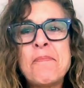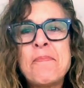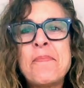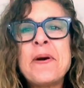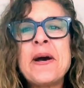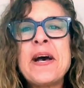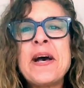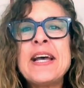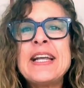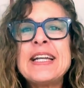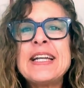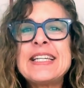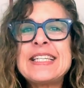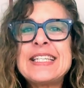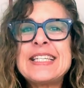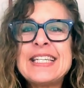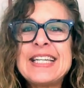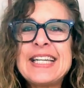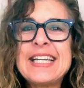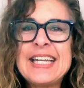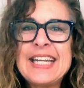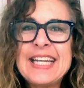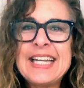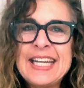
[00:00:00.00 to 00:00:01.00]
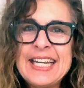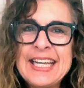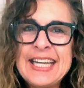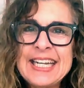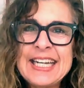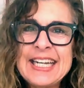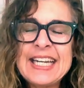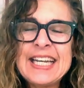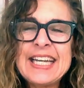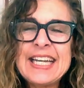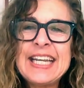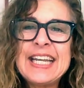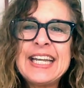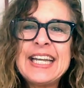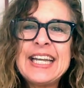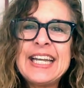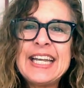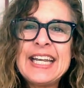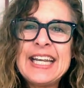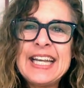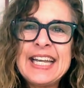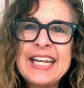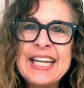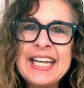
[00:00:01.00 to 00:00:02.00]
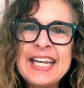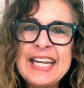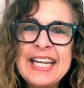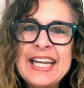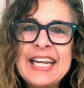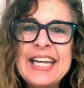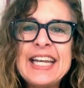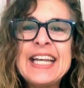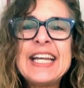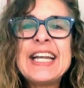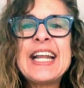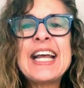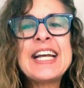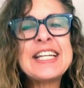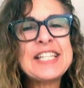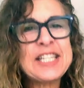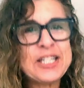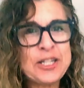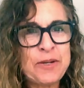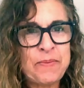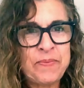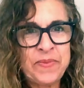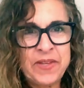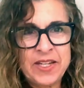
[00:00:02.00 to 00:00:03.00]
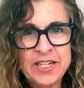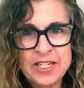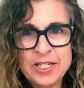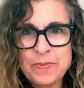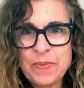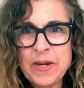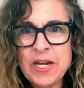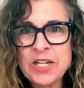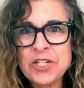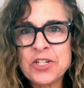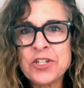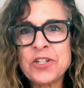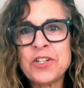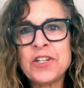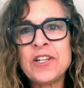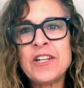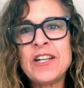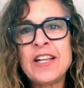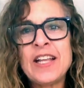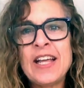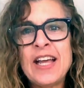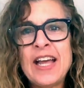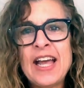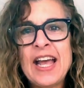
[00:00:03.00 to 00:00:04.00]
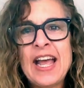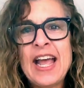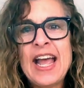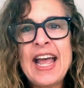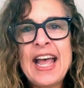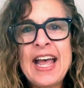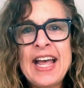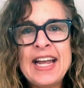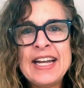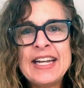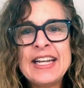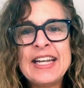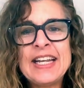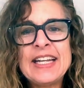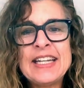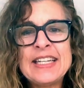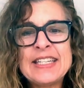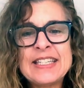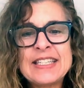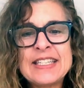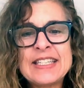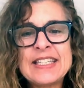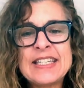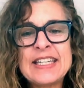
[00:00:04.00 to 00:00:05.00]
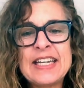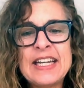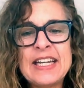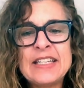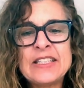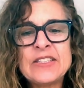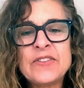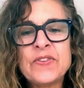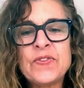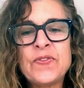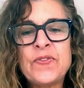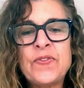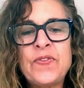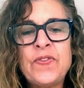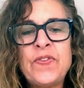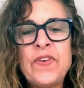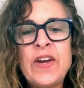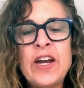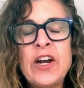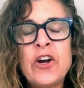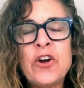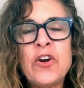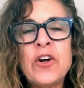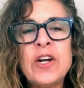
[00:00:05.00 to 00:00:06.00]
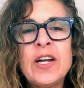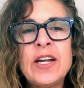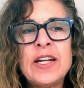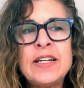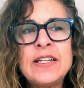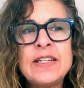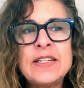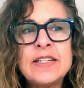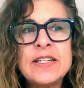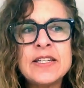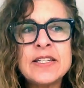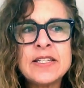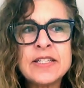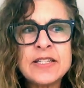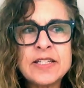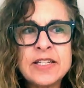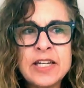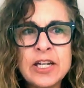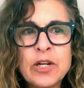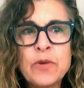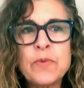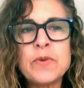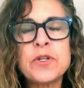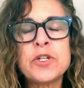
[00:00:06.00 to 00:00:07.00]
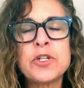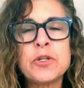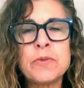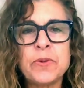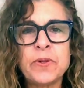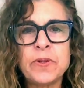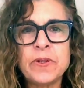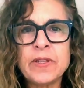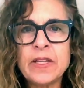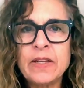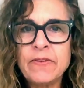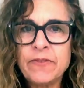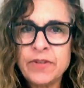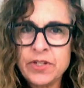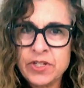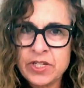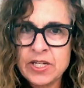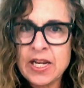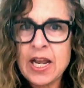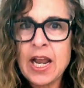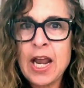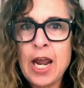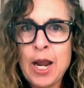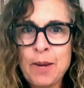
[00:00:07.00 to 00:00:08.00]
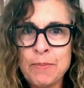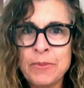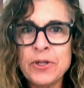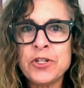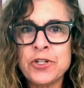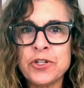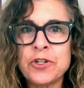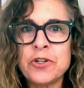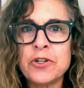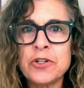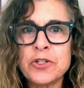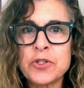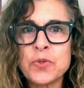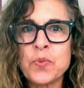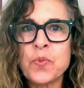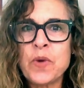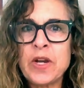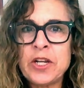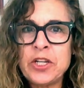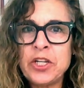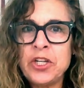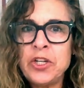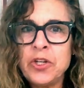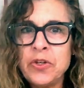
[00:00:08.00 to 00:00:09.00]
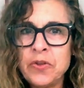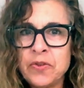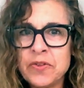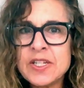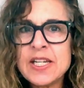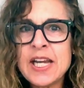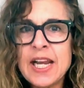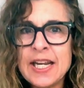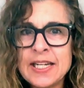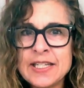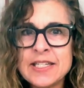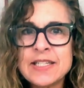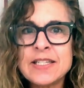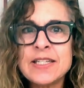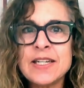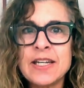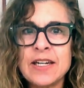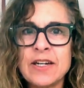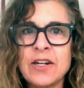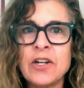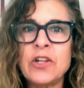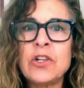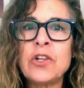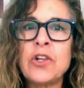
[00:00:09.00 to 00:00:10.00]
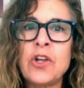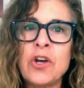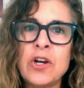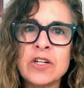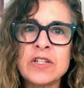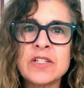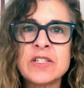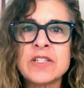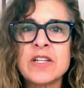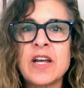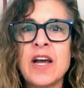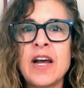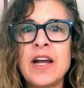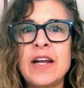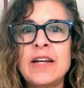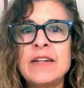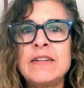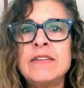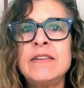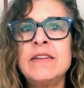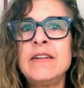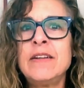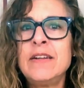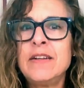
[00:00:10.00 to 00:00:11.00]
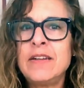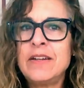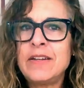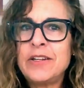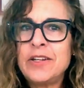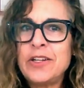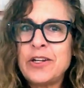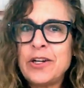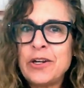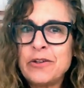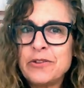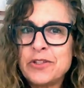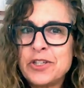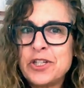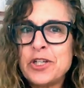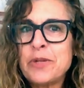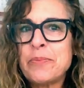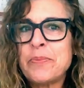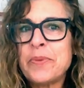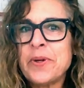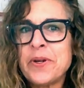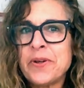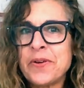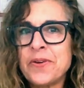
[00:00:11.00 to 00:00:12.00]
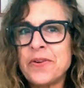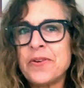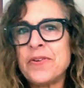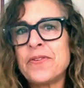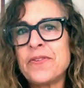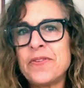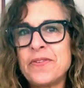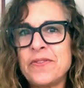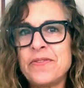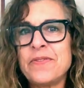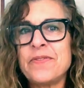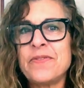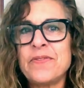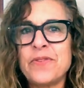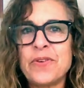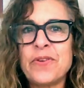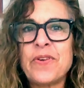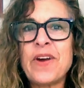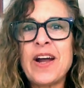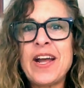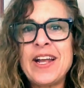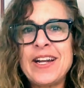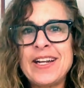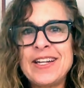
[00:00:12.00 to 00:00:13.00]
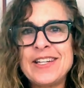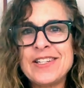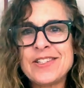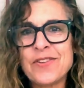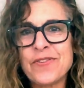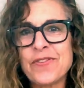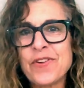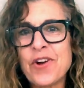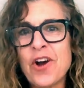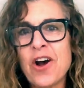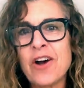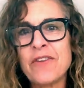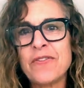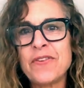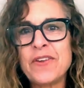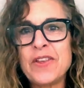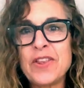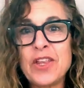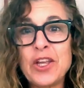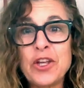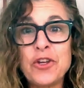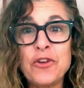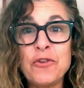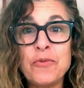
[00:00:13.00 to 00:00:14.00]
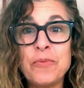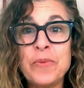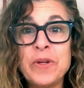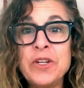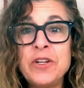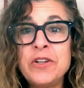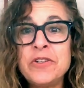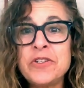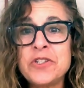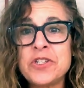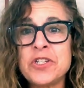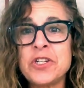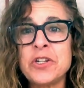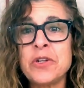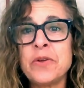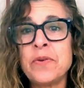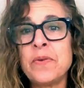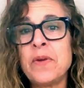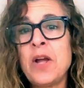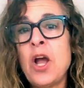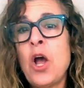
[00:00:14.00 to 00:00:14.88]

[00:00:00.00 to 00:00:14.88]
but it, it has something special, and it's, it's very distinguishable even to amateurs when you taste it alongside, you know, typical varieties of coffee that you've been used to.